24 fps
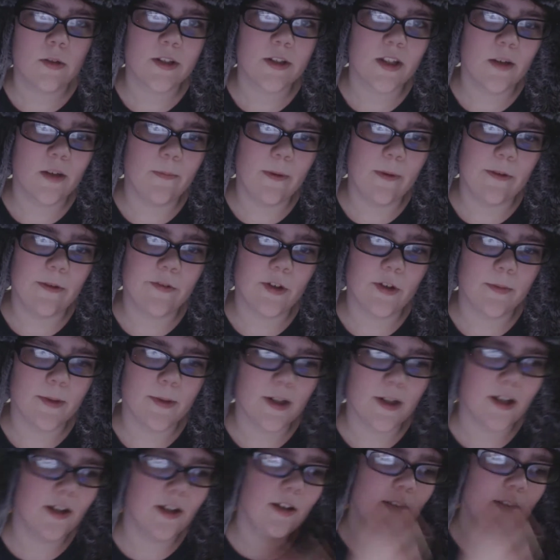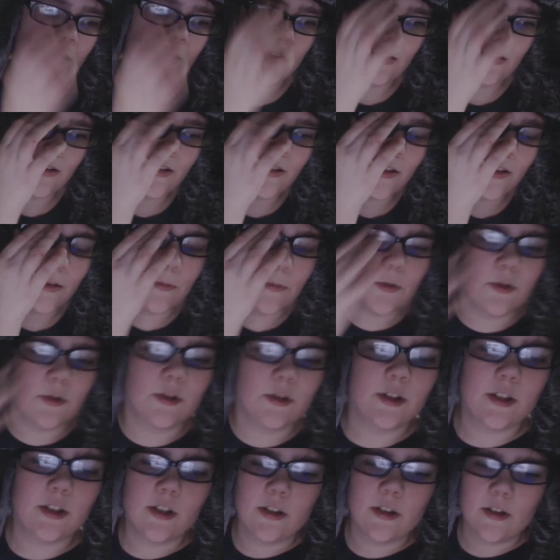What's up, everybody? It's your
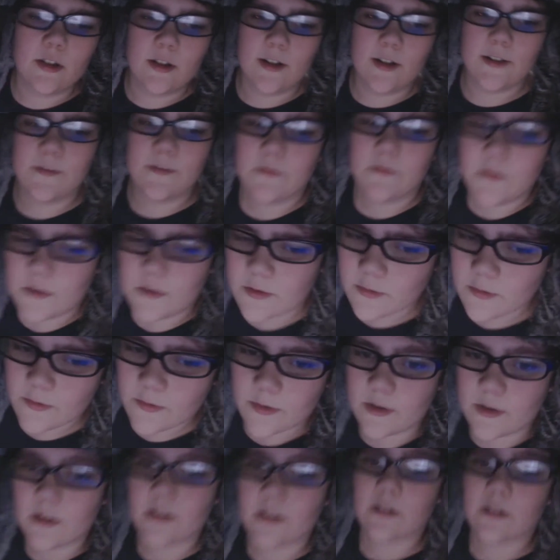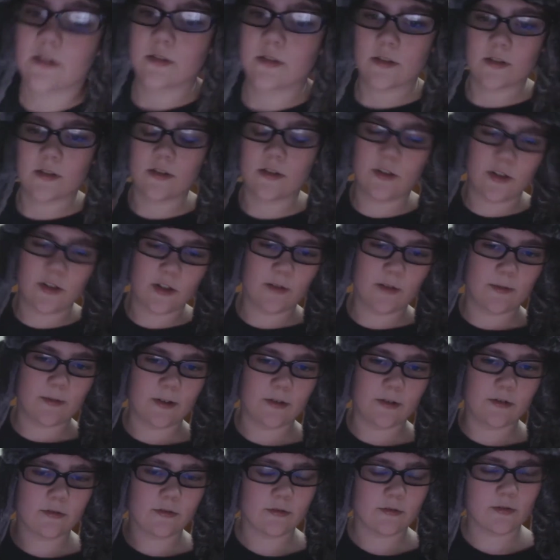boy. I have two things to talk
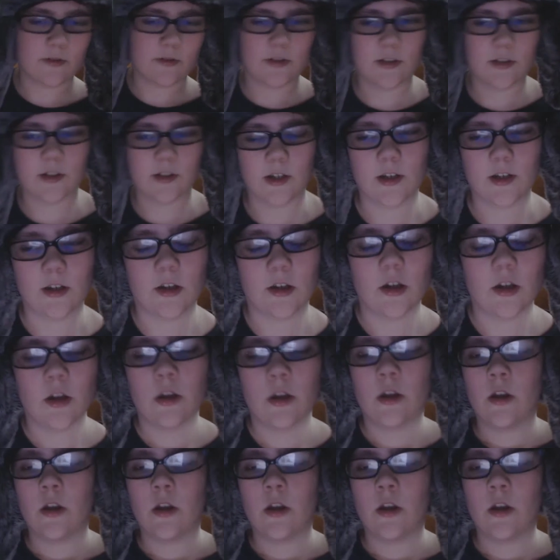about today.